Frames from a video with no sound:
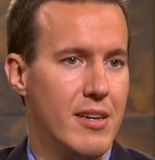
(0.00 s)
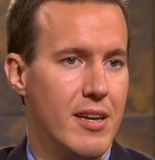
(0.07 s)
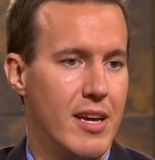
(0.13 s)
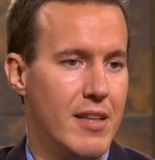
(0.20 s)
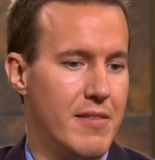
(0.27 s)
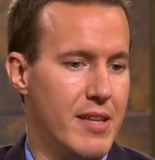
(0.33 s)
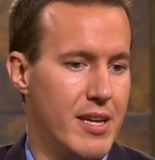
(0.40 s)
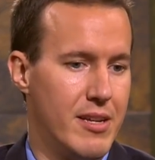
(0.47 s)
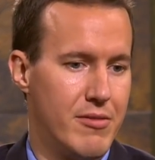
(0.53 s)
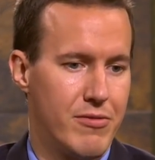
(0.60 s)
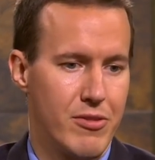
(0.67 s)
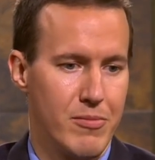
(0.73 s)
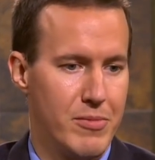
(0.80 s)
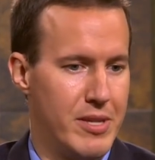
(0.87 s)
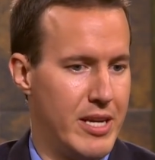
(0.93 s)
And then
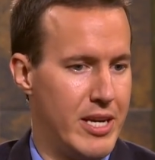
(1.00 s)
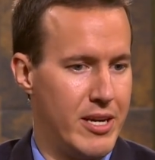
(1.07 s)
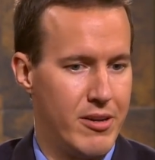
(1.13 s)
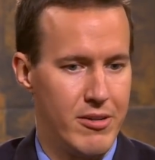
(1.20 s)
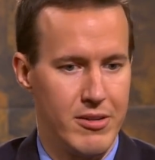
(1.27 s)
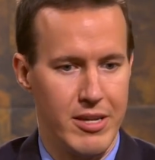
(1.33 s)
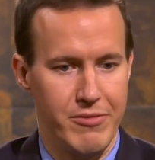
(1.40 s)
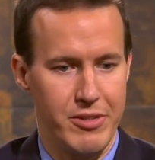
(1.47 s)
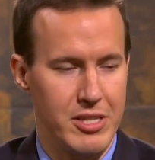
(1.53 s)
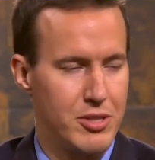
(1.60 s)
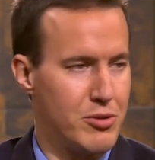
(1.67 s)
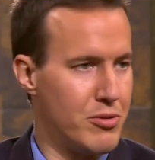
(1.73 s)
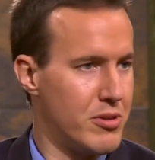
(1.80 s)
from there, every two,